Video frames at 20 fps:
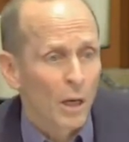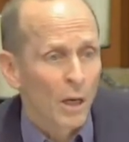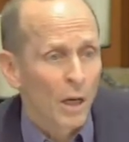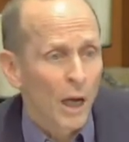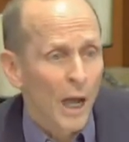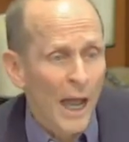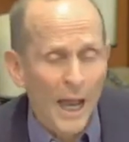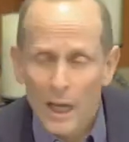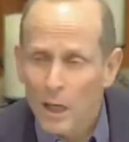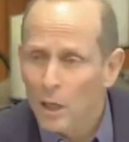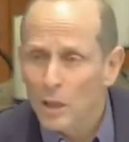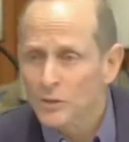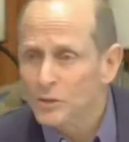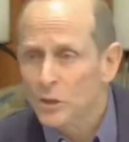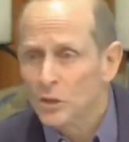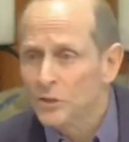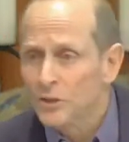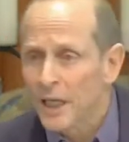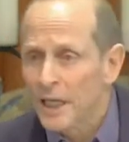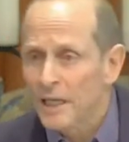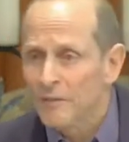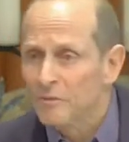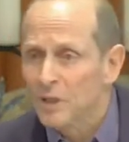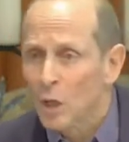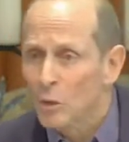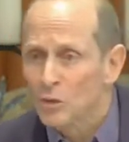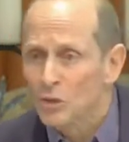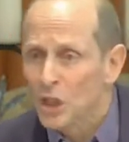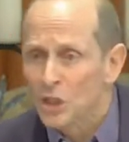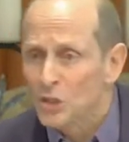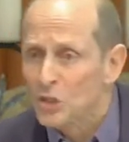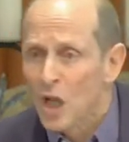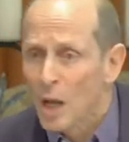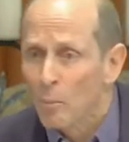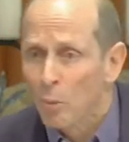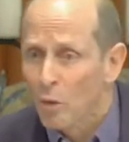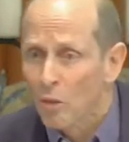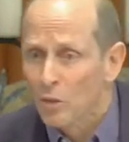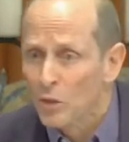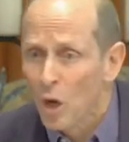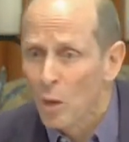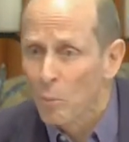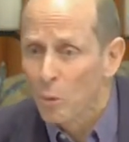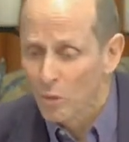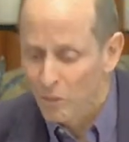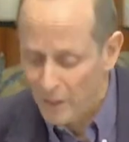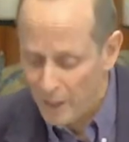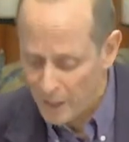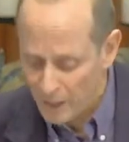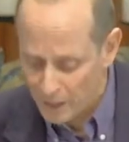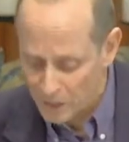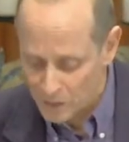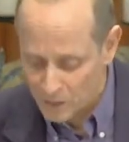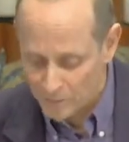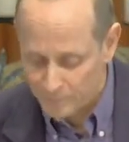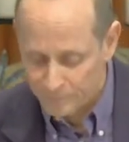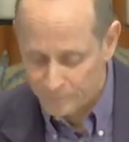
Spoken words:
How else could they have known such noble things?